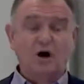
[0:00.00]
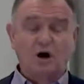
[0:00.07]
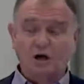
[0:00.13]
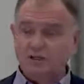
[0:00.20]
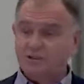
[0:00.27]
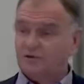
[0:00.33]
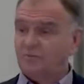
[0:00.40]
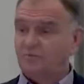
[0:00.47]

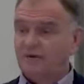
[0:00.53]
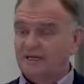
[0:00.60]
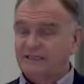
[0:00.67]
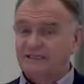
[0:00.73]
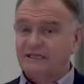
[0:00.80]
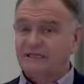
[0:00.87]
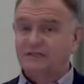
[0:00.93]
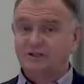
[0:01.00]
onto a
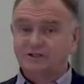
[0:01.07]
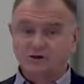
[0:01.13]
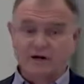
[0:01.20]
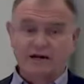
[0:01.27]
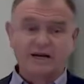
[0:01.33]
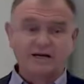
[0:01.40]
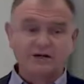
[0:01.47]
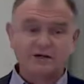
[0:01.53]
PC to
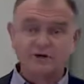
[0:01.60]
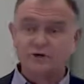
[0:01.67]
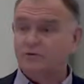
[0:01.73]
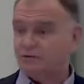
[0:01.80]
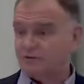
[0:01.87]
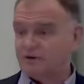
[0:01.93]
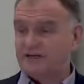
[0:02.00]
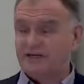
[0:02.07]
try and do
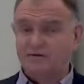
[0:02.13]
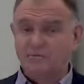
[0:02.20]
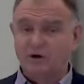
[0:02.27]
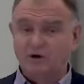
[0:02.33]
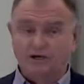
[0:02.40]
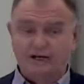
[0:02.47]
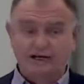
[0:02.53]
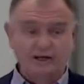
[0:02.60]
3D
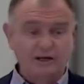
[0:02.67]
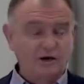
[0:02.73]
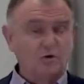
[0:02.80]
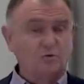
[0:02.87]
modeling